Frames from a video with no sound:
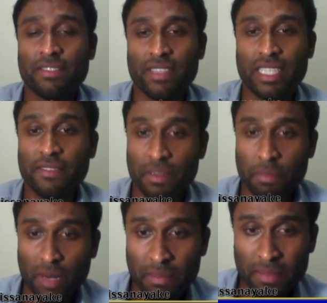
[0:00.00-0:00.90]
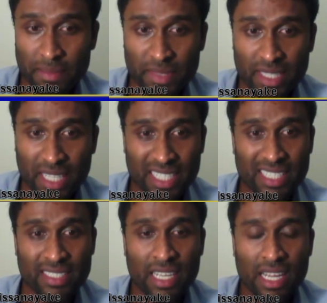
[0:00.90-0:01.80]
with different problems, such
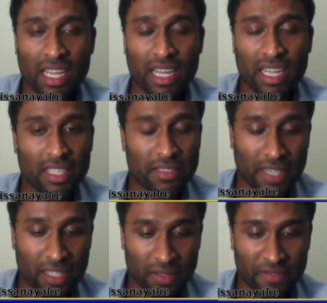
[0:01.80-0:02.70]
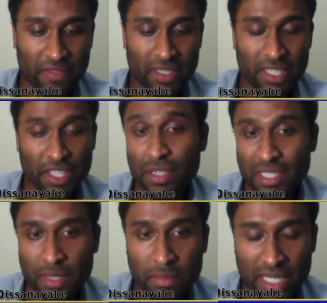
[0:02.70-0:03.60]
as the threat of
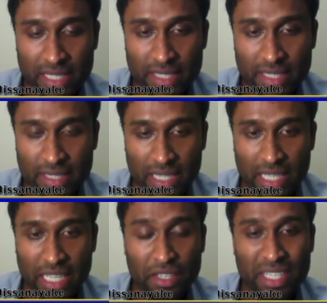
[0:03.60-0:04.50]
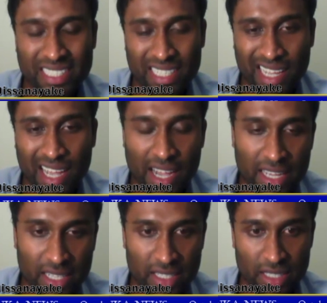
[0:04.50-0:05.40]
terrorism is increasingly
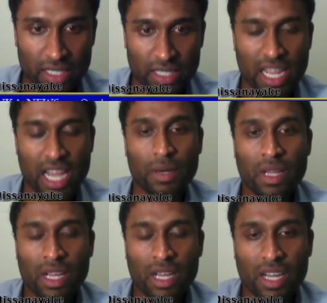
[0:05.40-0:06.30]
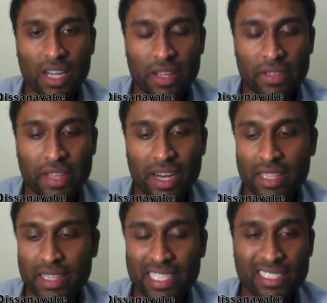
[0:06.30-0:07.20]
higher now. There
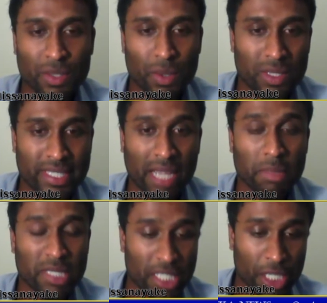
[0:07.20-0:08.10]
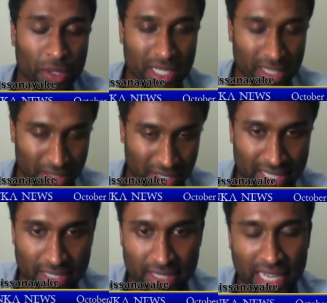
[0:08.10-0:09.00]
are things called cybersecurity
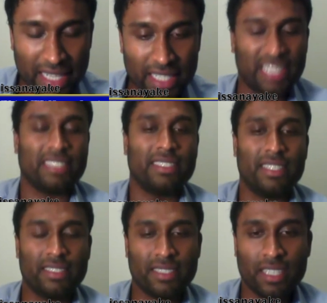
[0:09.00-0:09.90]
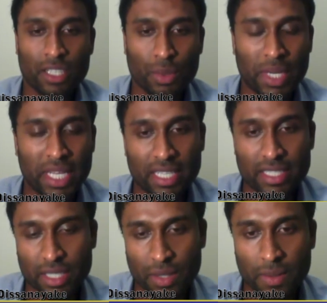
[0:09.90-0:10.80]
threats that didn't exist 20
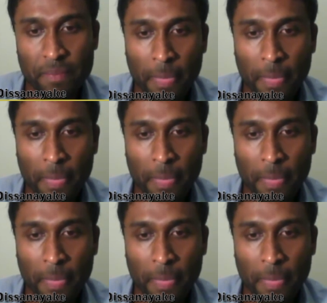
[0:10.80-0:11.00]
years ago,